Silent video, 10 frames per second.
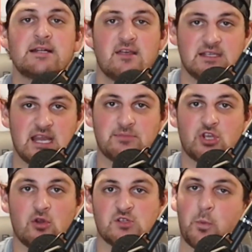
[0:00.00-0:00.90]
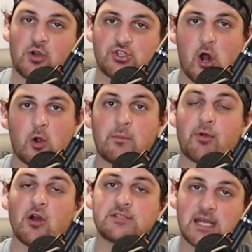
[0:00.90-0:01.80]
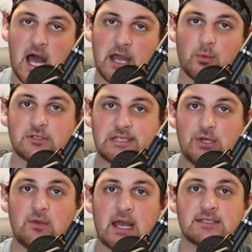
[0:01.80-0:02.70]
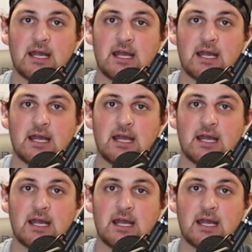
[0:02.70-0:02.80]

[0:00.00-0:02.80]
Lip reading: to this episode of Sports Talk with Brodes, and I will see you next